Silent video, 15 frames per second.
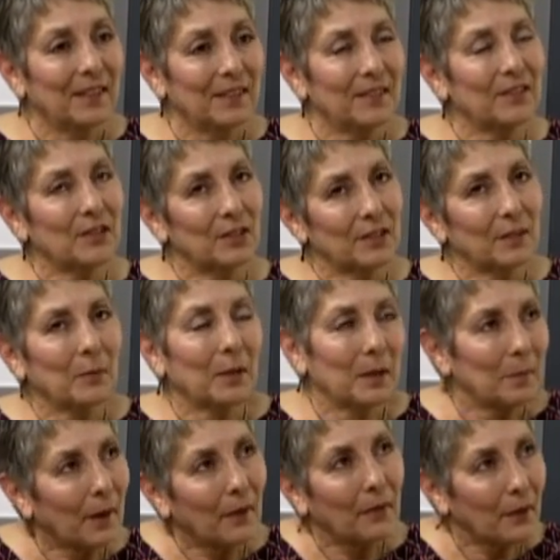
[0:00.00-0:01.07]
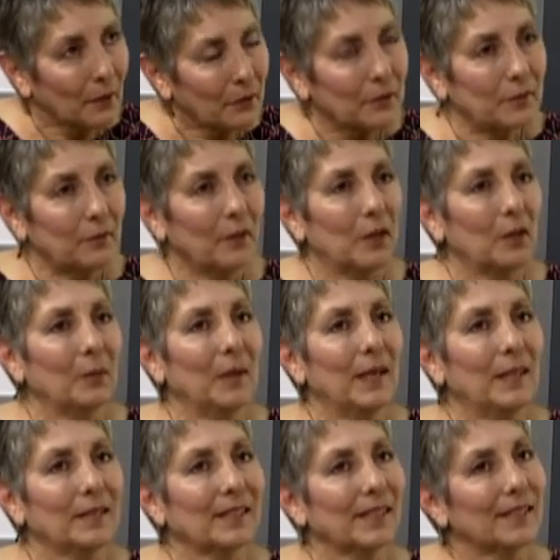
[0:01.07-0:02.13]
She said, "What about those
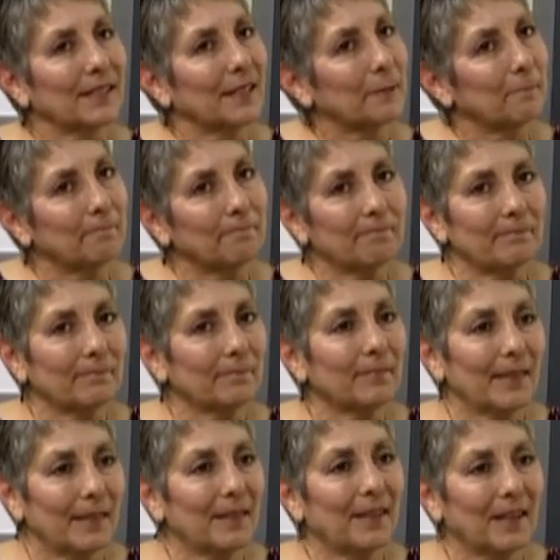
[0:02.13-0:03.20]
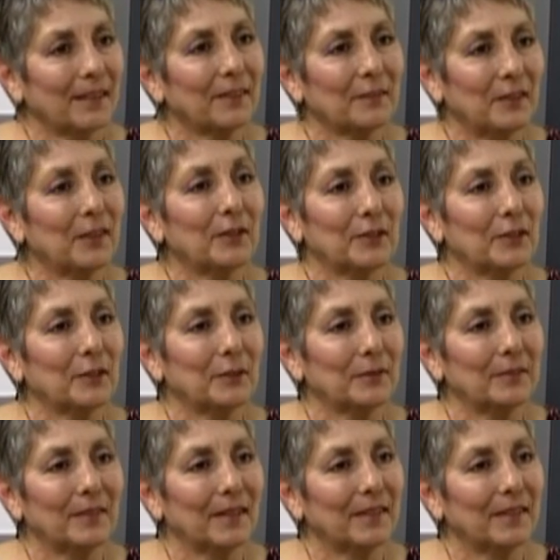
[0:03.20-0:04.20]
figurines?" I said, mm, "They live here too. They,